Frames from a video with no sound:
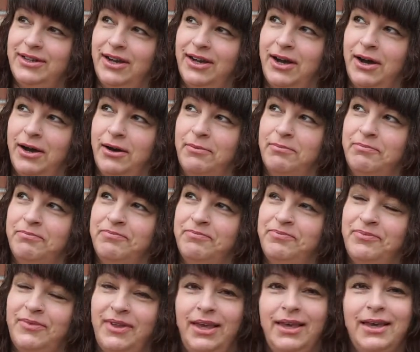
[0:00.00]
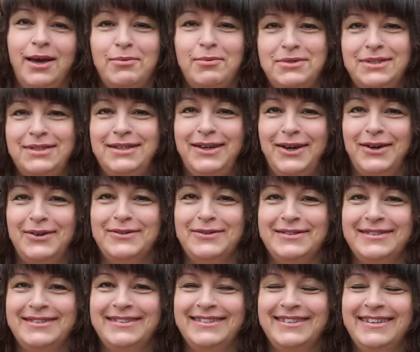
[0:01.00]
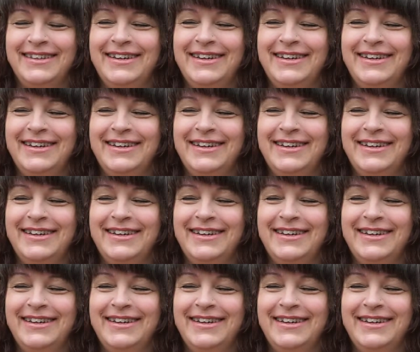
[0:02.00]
It comes and it goes,